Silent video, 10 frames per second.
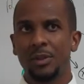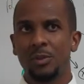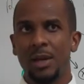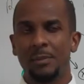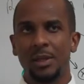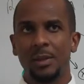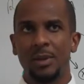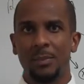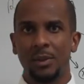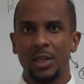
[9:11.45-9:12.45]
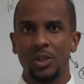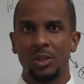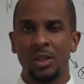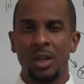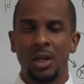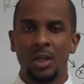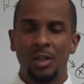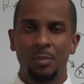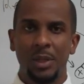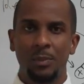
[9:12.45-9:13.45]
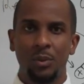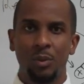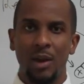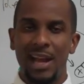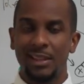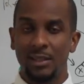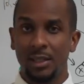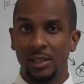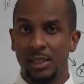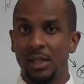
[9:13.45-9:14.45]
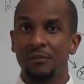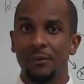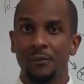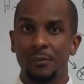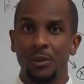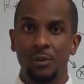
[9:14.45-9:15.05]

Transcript: And you might be in a population of people who are ethnically different from you.